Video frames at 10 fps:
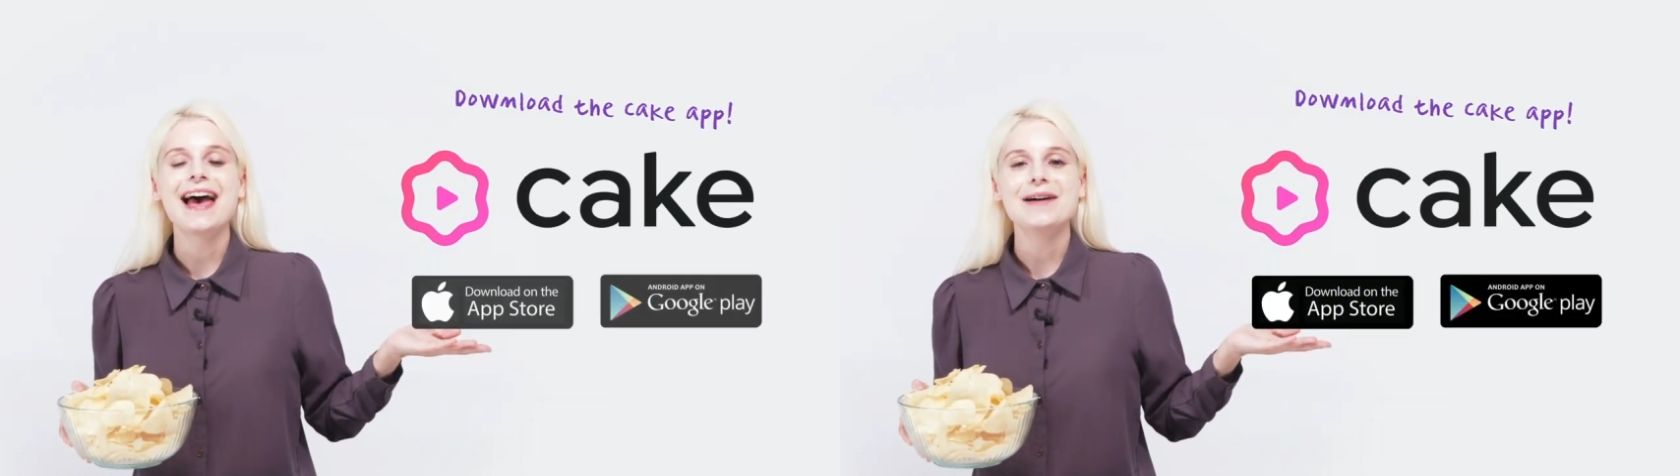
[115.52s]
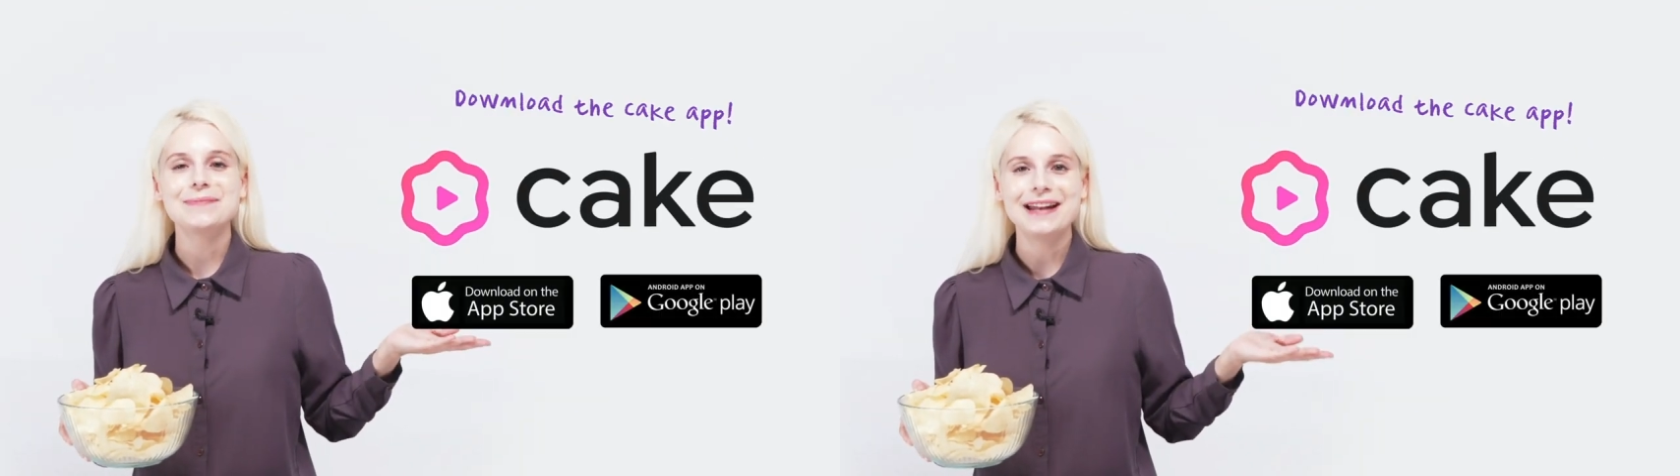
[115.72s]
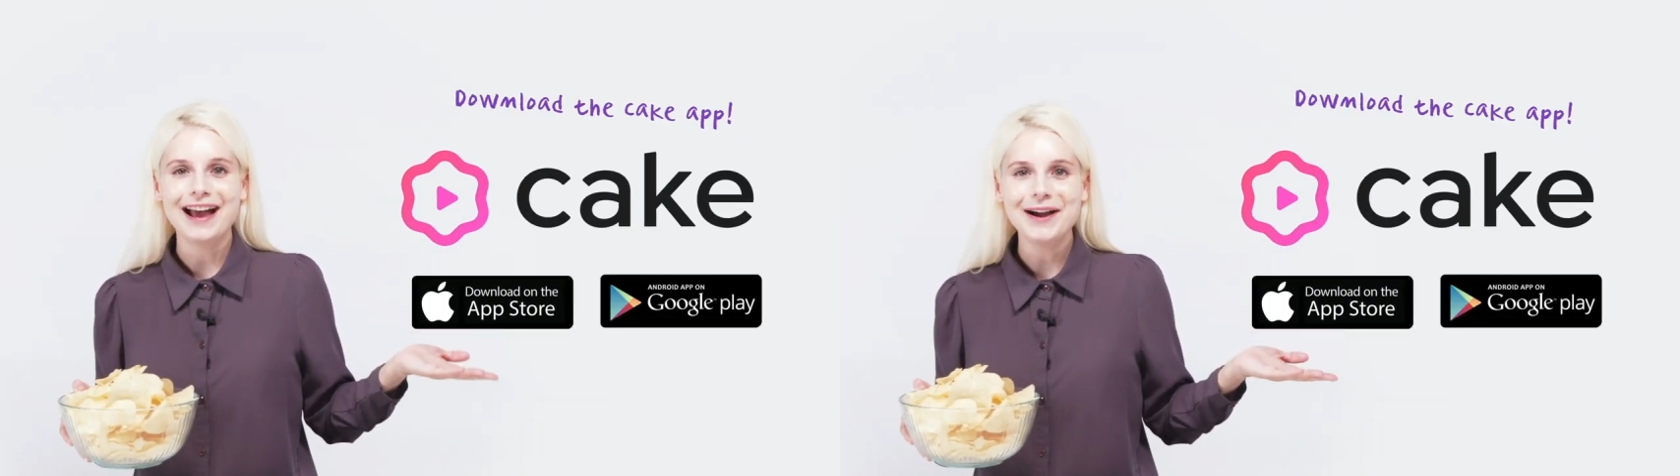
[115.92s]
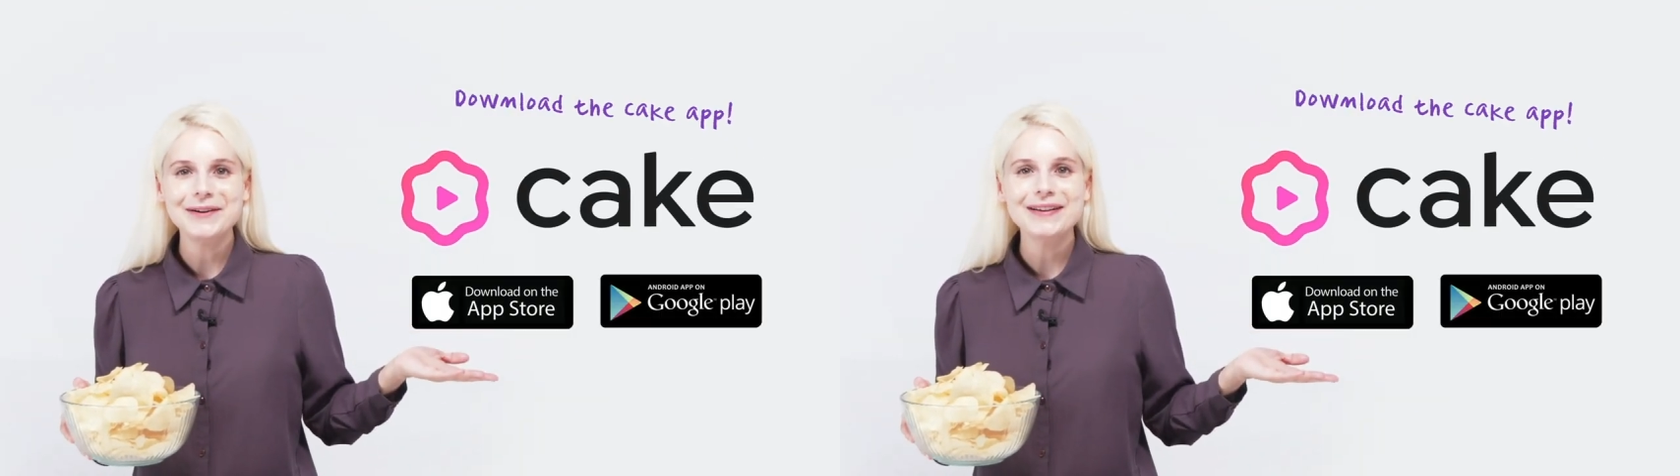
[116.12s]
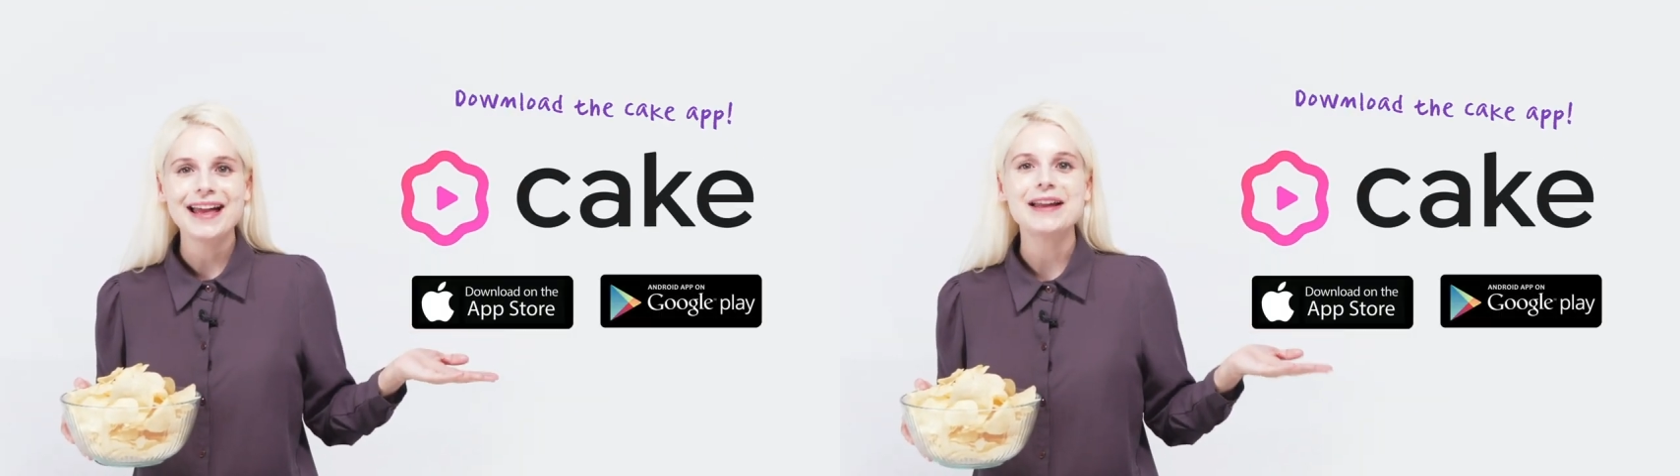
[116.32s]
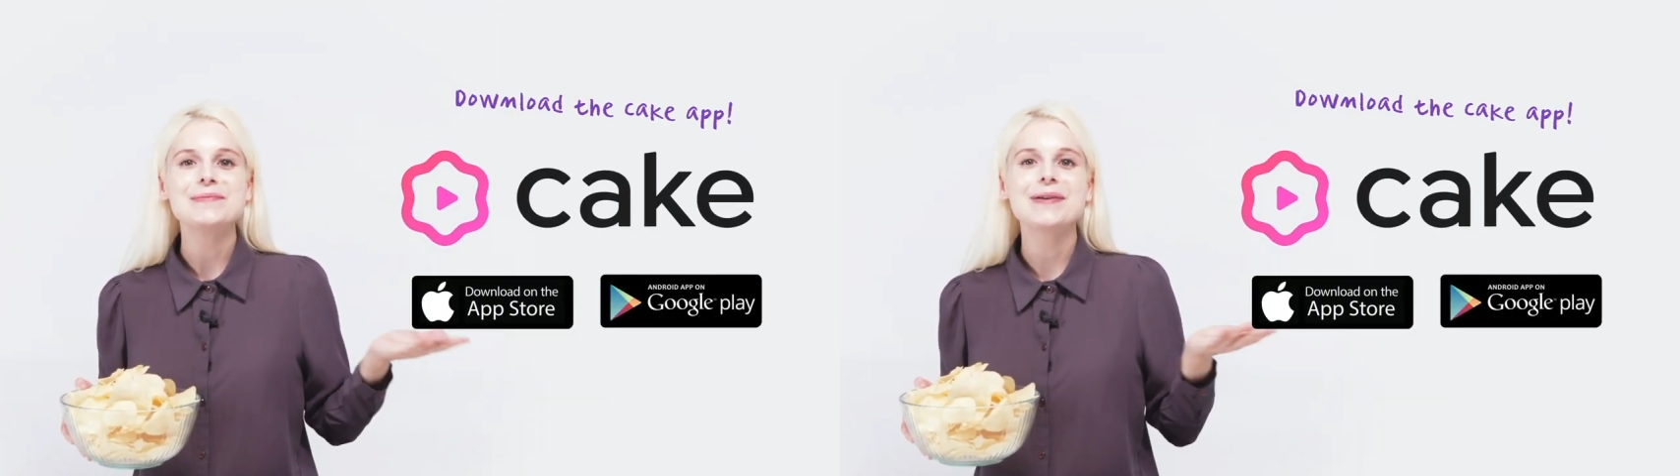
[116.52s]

app now and